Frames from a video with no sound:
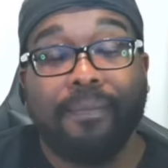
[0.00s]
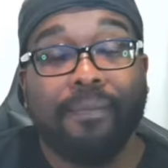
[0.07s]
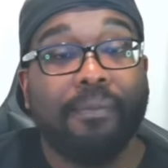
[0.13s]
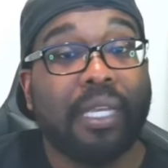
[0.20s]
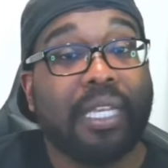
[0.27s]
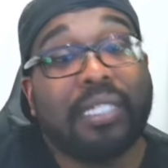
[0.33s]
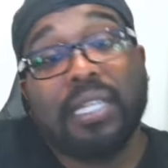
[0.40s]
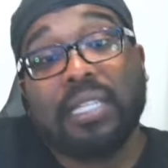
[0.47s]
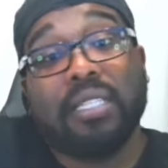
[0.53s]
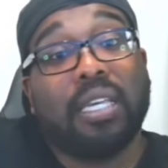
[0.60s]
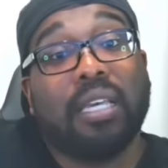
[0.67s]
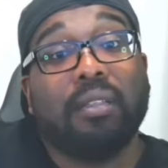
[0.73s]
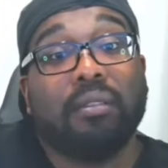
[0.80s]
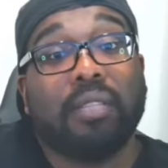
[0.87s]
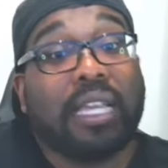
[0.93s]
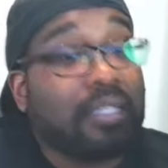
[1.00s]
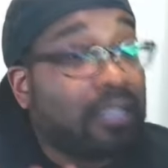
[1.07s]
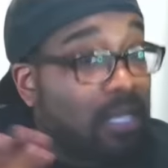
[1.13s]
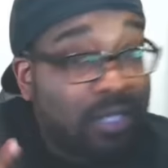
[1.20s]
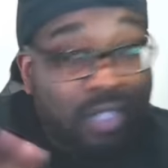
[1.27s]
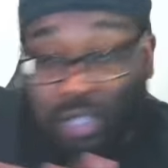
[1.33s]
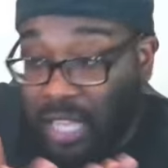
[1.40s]
Because that's it. That's
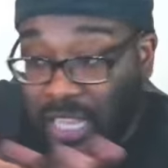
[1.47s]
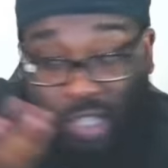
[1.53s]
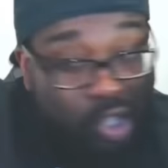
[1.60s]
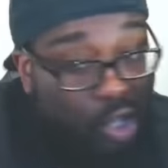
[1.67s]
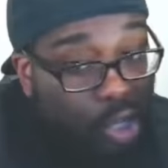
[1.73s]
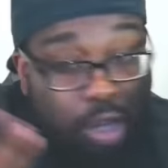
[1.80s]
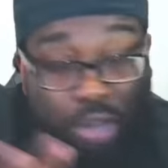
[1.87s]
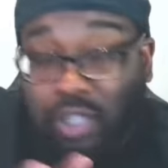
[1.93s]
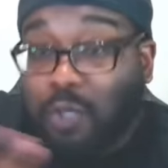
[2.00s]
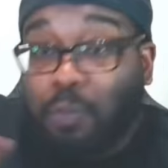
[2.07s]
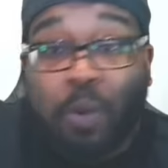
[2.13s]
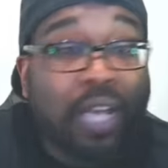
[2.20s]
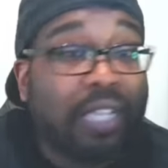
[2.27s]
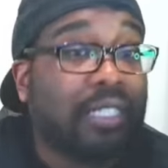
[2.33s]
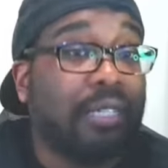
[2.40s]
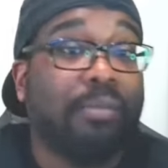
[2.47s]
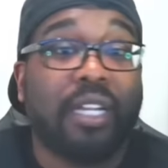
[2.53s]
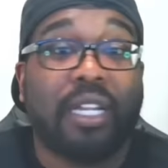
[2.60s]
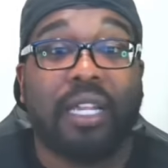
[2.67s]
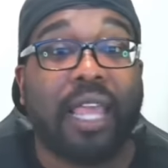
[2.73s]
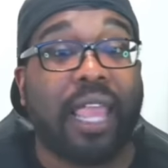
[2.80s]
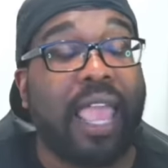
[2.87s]
this that's the closest
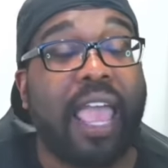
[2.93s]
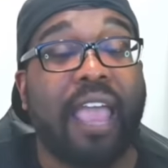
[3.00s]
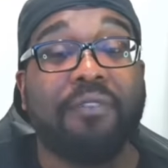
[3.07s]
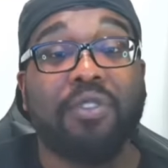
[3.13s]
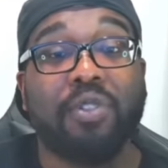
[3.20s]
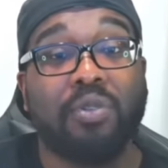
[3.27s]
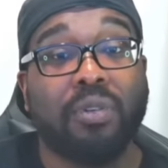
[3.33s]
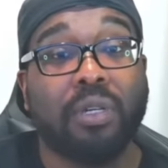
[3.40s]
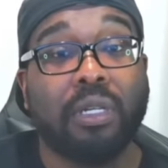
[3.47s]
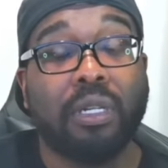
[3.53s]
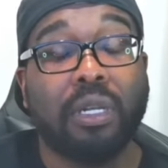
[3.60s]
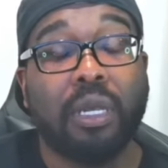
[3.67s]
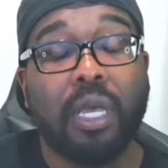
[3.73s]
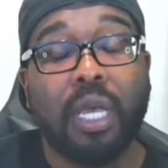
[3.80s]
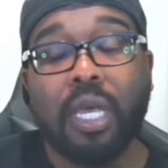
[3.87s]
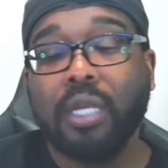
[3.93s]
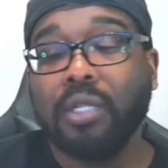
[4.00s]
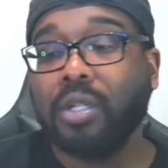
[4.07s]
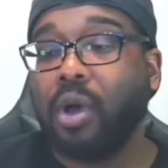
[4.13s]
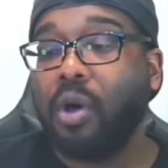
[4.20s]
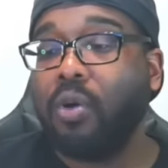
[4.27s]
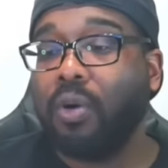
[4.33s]
proximity they have to it.
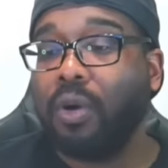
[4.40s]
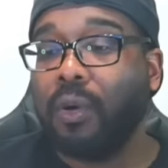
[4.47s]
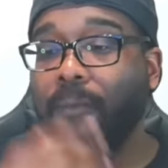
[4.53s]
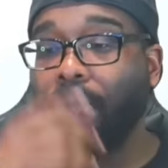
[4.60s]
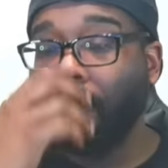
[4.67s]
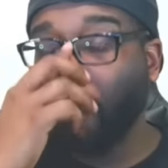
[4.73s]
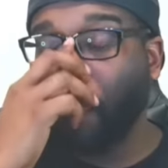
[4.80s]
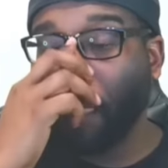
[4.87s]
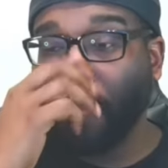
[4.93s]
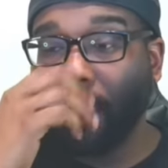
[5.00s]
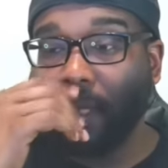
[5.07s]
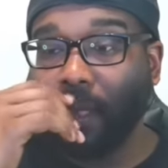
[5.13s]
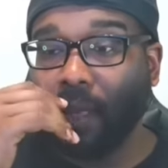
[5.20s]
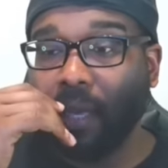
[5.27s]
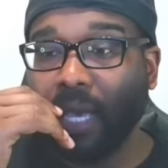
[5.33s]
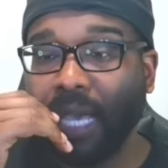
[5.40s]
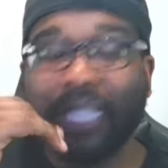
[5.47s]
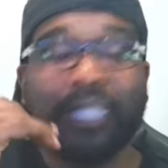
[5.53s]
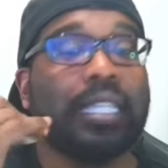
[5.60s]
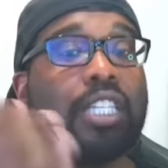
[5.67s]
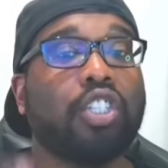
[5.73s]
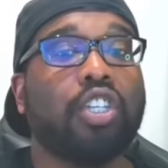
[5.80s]
So
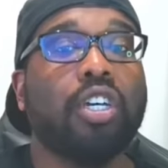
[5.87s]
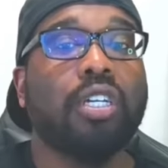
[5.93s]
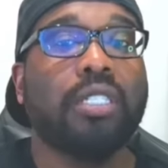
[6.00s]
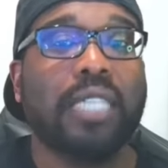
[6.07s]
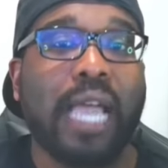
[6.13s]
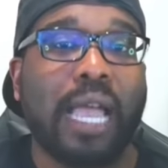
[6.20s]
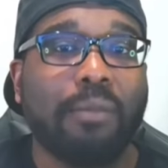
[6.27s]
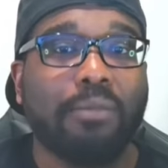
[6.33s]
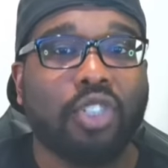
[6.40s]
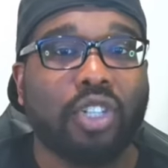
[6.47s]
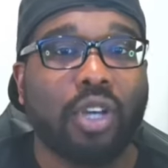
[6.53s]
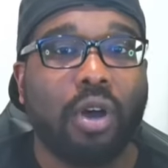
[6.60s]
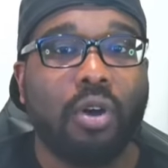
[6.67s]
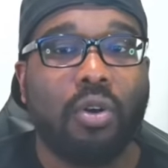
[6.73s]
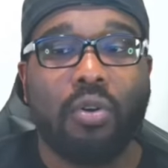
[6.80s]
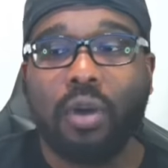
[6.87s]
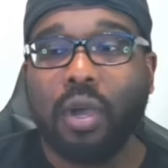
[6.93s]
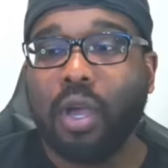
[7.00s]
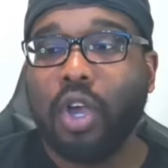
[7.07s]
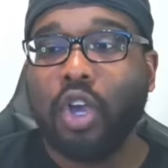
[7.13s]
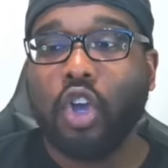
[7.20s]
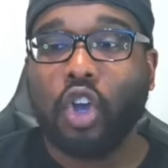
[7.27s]
is this good time show
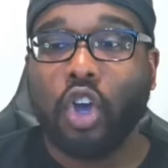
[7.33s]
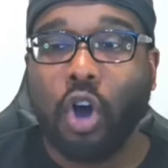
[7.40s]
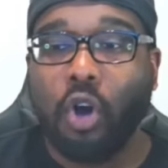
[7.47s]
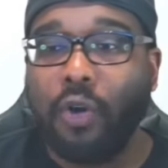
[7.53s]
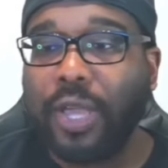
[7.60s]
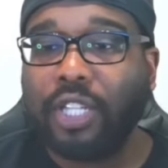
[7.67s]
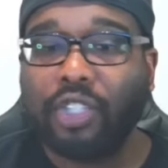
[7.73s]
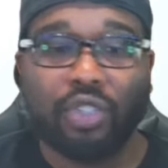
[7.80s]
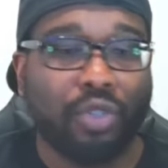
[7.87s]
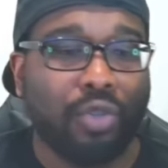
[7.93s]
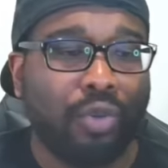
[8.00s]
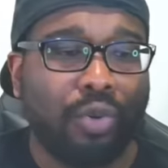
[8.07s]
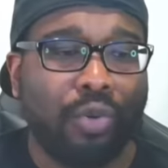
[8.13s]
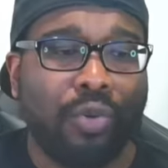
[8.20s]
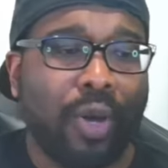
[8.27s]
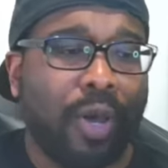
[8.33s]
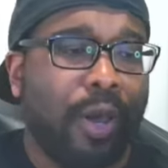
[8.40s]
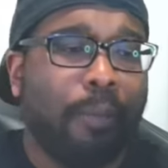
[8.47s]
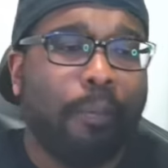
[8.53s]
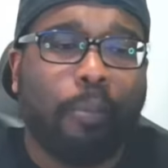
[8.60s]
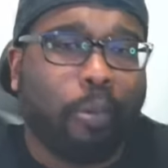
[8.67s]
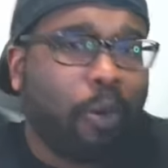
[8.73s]
going to
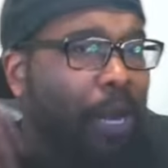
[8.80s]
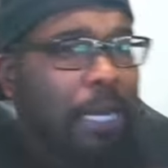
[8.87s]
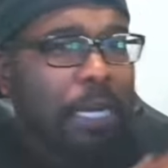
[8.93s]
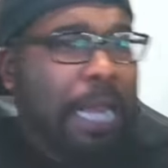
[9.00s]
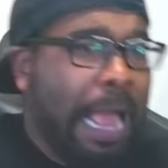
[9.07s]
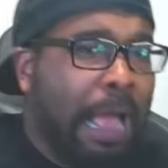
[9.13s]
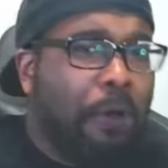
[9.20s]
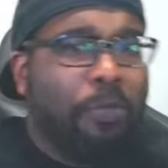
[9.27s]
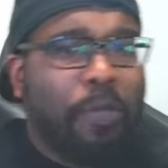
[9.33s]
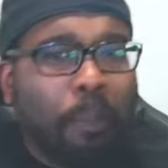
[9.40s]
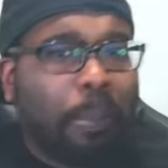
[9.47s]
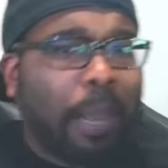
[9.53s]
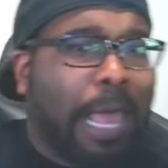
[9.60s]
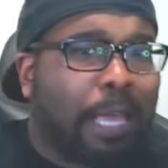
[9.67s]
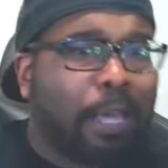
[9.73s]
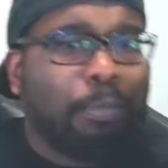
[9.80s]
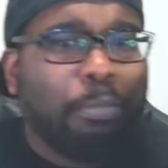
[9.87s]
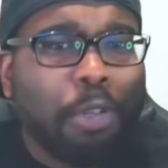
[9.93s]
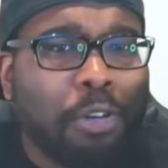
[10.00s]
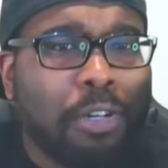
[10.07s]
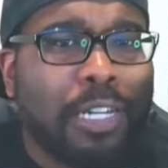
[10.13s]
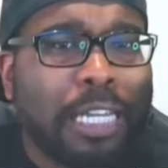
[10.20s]
bring down the black
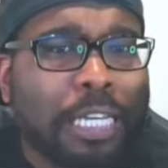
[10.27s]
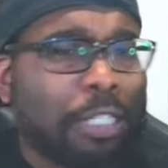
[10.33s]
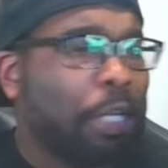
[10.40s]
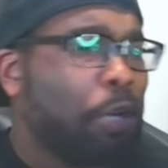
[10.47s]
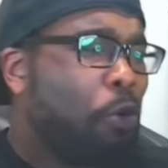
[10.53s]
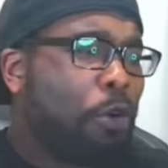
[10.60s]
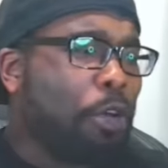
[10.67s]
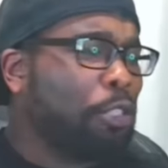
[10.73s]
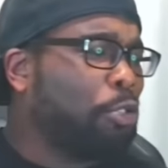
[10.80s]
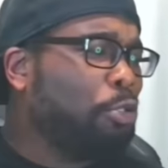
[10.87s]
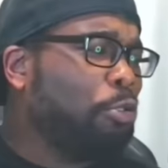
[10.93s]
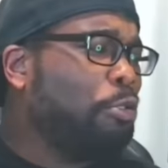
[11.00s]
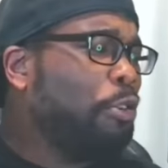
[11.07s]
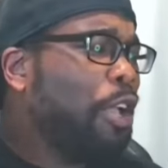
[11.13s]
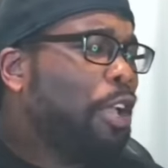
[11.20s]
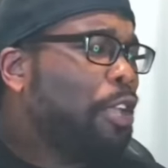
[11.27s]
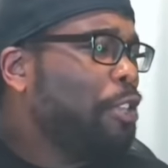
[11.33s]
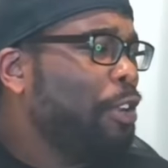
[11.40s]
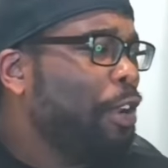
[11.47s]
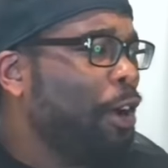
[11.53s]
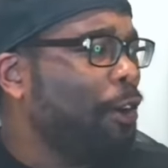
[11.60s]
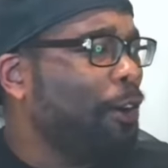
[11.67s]
community? Is it going to,
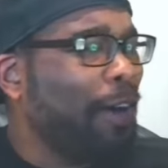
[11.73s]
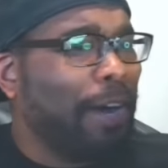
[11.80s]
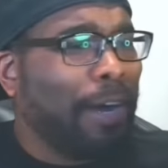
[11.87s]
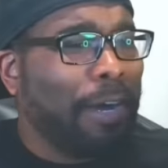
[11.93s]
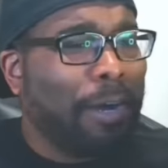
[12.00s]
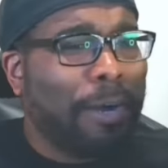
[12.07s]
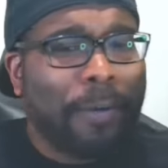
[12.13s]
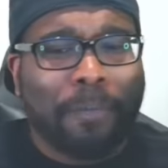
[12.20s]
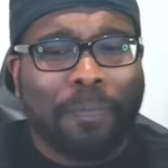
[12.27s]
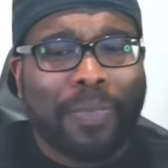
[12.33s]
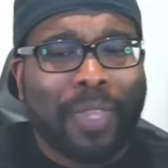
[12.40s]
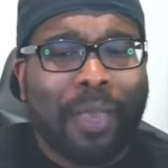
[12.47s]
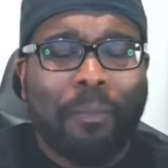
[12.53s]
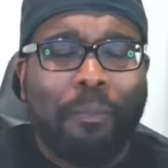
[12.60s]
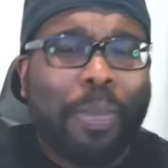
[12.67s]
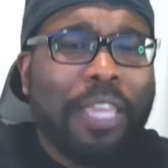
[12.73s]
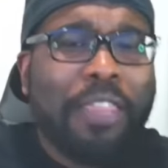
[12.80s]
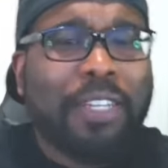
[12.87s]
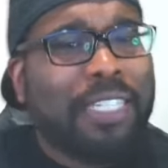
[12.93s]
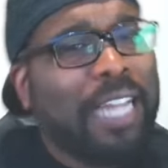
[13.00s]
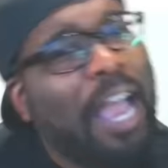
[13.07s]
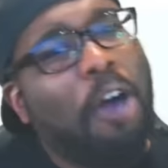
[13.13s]
you know, uh, um, be
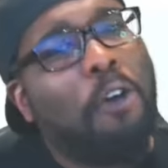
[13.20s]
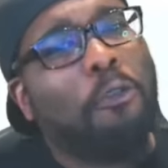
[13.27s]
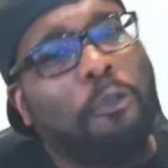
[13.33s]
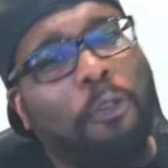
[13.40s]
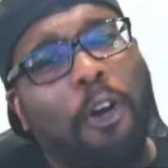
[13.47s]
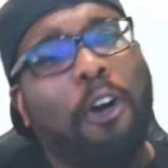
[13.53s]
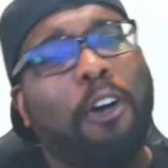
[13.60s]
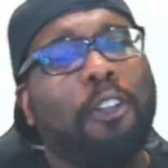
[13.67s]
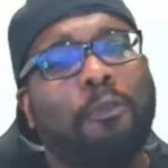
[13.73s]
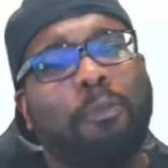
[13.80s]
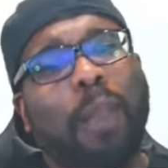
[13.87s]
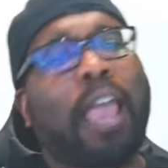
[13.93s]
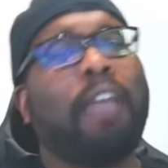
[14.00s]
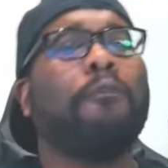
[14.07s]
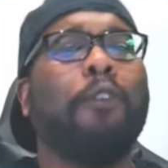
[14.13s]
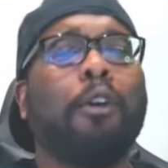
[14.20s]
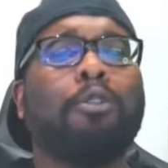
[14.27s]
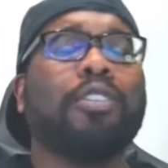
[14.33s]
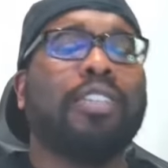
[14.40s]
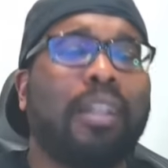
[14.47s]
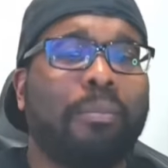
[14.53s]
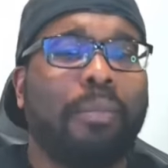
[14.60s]
the downfall of black
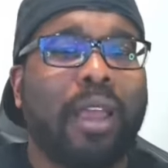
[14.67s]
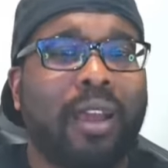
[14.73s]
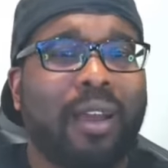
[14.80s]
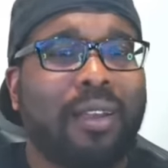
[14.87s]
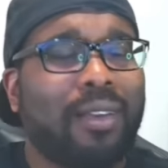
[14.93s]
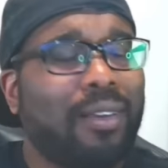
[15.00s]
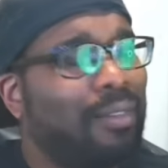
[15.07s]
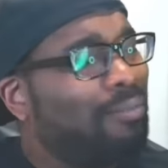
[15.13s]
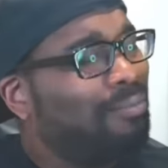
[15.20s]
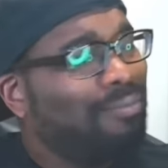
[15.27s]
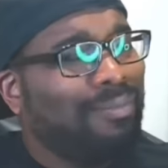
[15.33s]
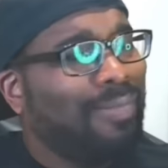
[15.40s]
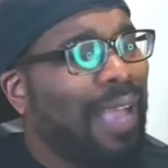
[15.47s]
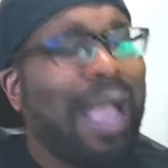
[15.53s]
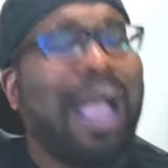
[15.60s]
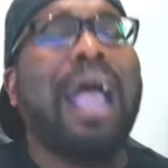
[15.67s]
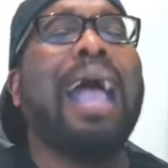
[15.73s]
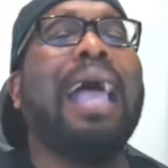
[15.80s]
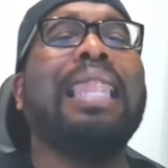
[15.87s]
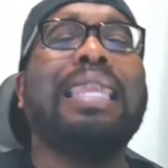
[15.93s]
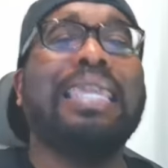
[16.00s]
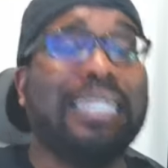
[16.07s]
folks in America? I
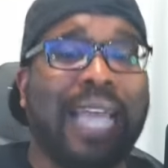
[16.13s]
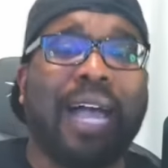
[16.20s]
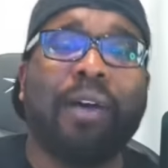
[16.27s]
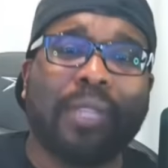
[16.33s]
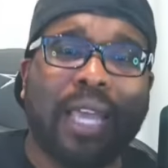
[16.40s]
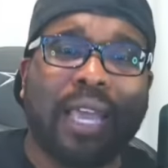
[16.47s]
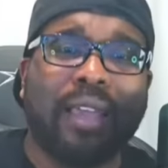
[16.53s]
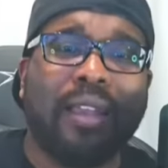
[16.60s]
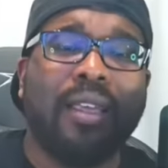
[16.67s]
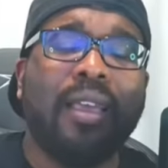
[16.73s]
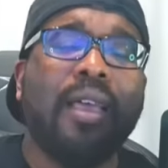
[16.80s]
highly doubt that.